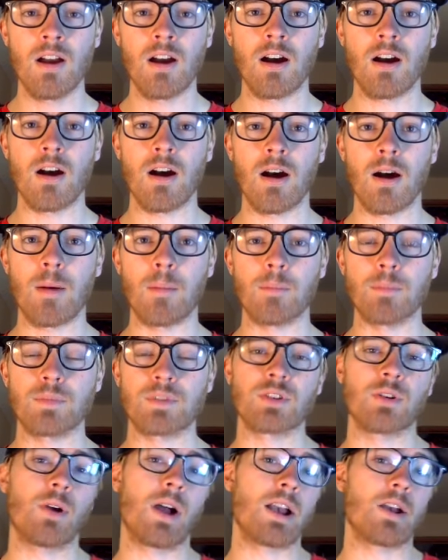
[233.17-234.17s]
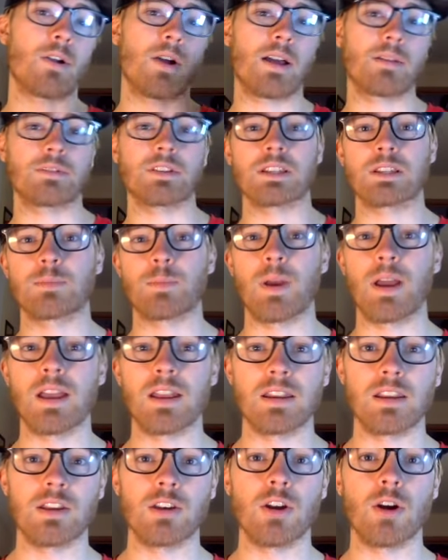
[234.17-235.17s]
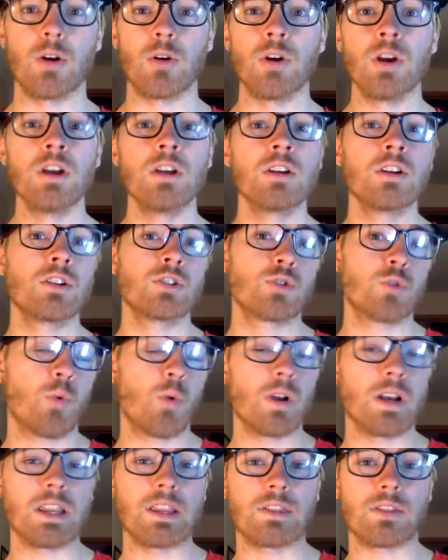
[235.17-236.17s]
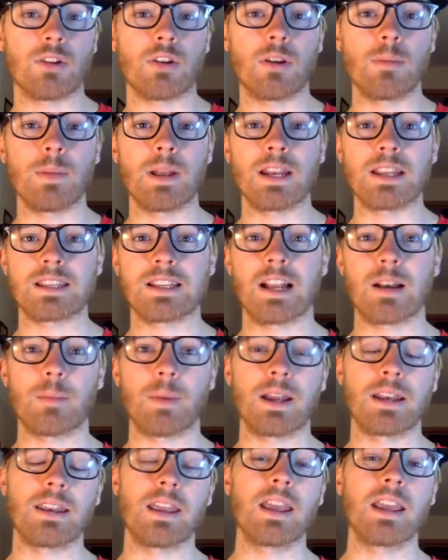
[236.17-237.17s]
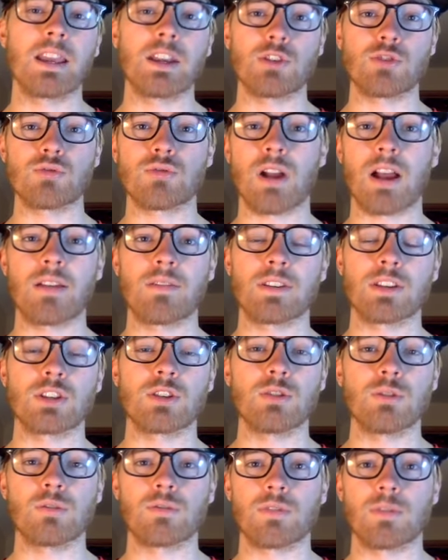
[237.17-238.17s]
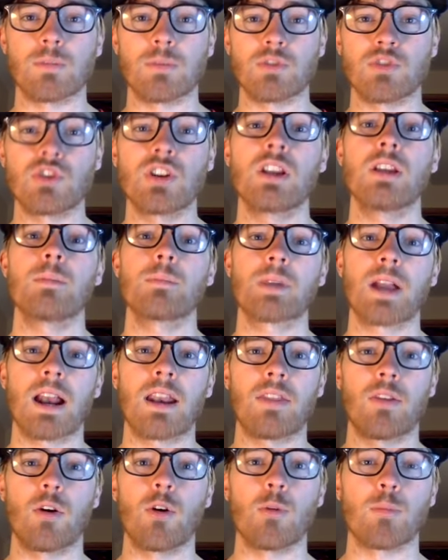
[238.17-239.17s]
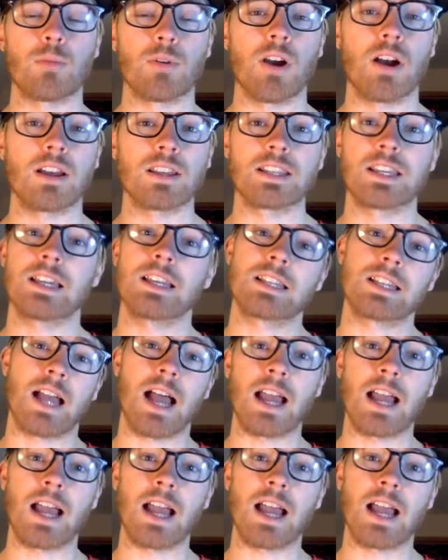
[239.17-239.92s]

Um, so I don't have to spend, you know, 20, 30 minutes out of my day driving to and from the gym, kind of the whole process.